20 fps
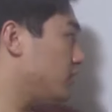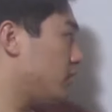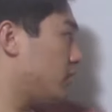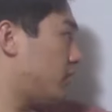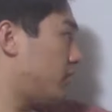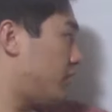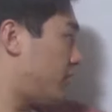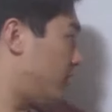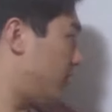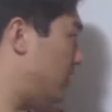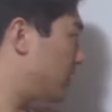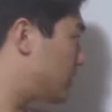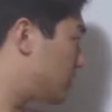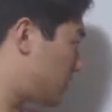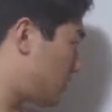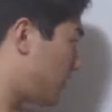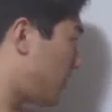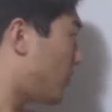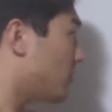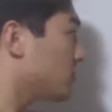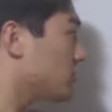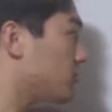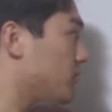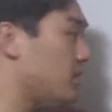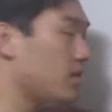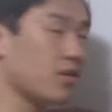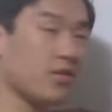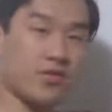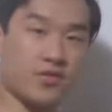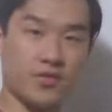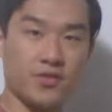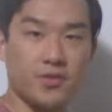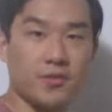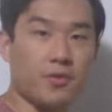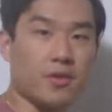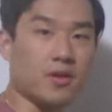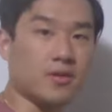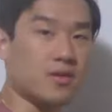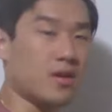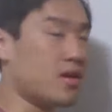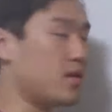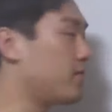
it's supposed to be in the third one, right?